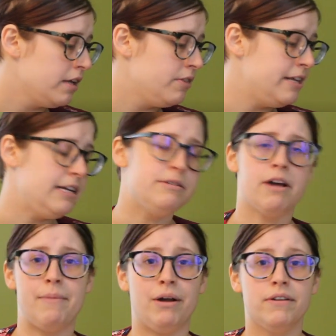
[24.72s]
The
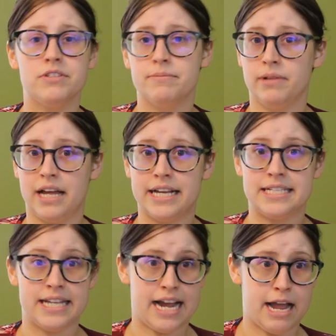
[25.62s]
amount of
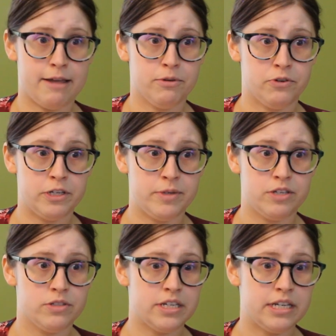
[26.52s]
supplies that I am going to be
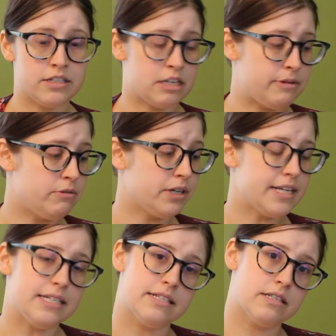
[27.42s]
using is going to be
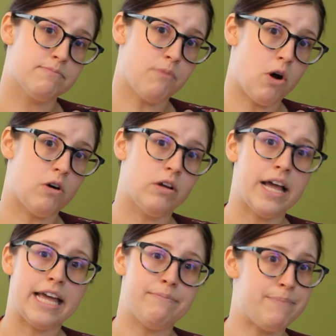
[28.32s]
really small
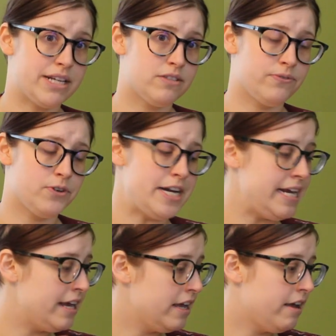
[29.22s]
and
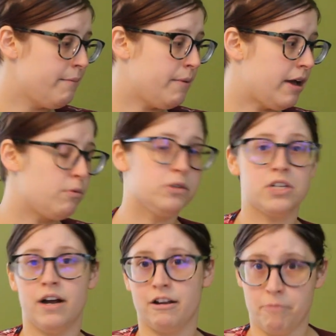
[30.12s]
mess-free, but we'll
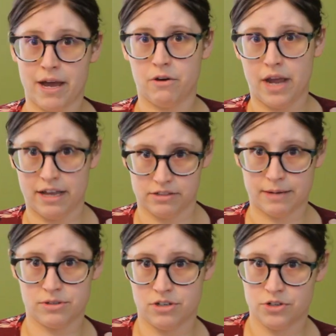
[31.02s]
talk about
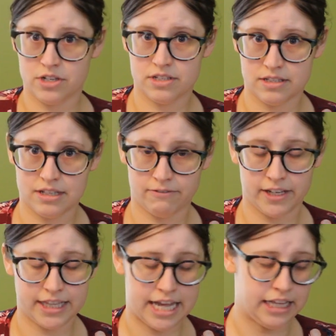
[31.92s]
substitutions and stuff
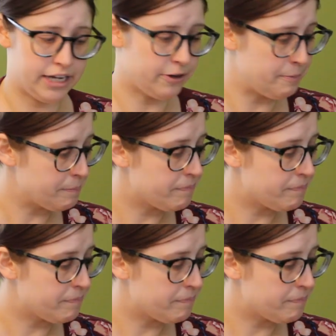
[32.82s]
like that later.